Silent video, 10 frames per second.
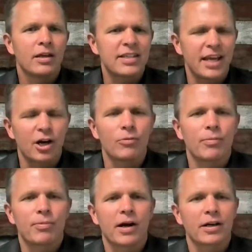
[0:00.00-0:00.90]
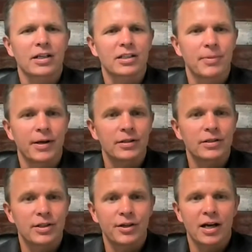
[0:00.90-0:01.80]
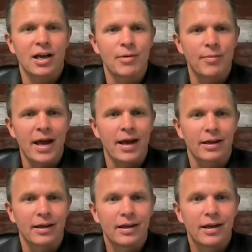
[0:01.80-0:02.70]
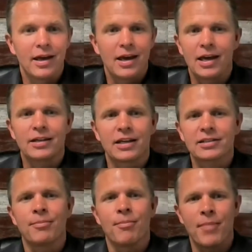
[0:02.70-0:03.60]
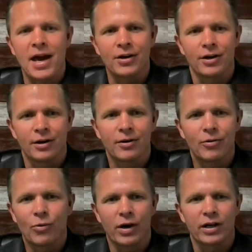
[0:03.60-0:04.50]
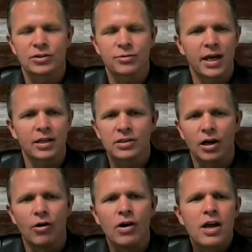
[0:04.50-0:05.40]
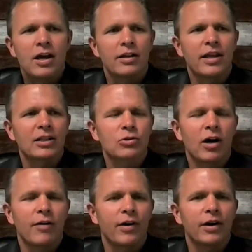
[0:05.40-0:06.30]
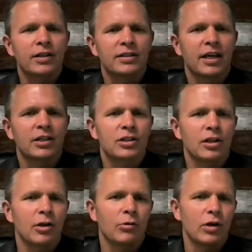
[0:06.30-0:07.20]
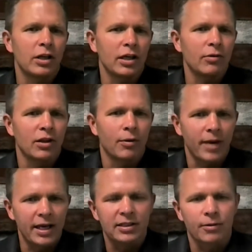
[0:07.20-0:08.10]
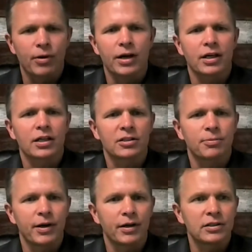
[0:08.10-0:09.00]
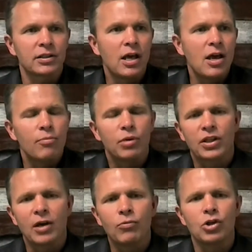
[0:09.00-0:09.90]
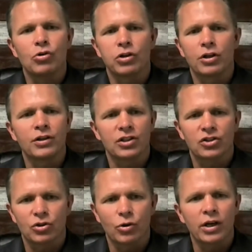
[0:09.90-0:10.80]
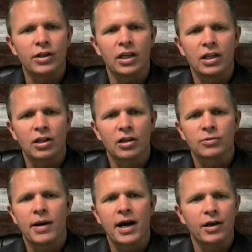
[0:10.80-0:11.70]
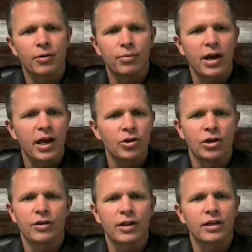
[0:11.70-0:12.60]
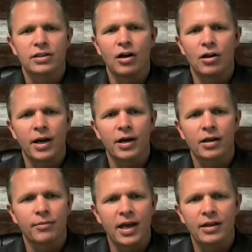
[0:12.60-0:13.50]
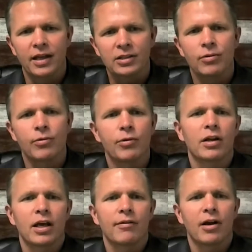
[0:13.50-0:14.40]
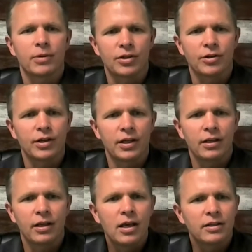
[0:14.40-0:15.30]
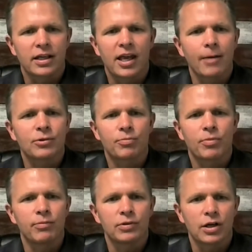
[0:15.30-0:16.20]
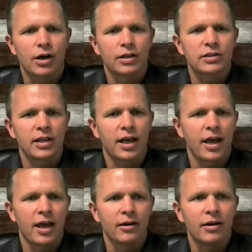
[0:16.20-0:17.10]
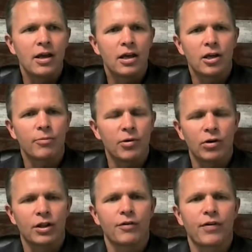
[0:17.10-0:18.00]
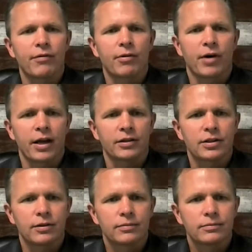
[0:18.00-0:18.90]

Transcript: terrible product experience, they're not coming back. Yeah. It doesn't matter where it's made. So that's why very intentionally we lead with an amazing product experience. But then when you learn the story and the ethos behind our brand, you hear that it's all American made. That's when we really have an opportunity to capture people's hearts and, be one of their favorite brands.